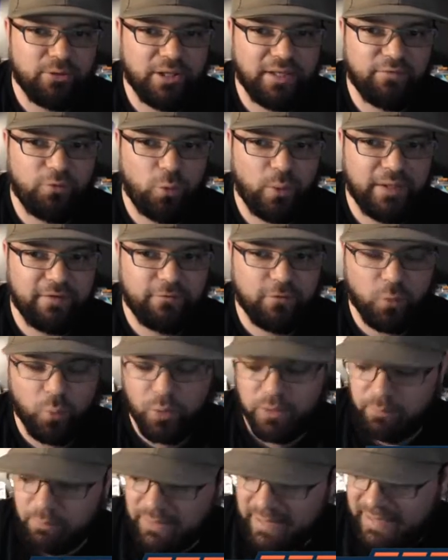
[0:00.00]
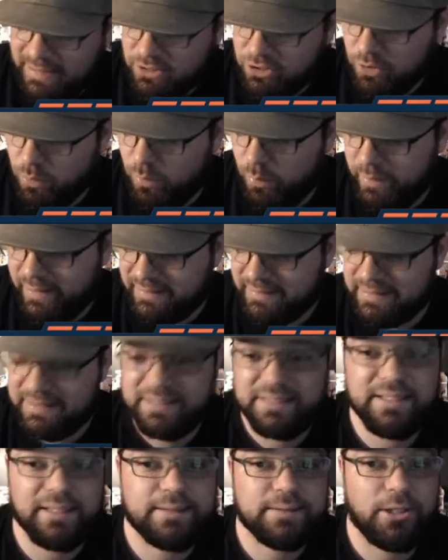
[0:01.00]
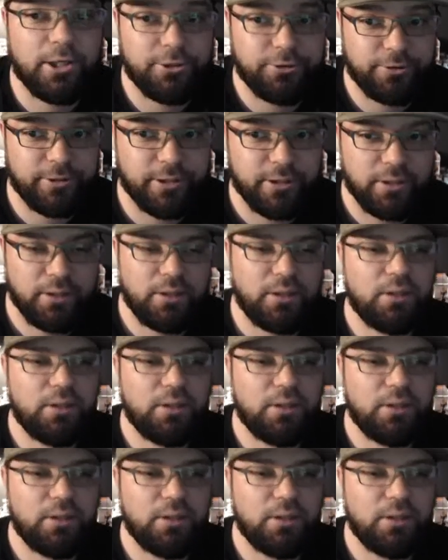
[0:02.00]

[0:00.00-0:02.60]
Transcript: giveaway for one blaster when we get to 600.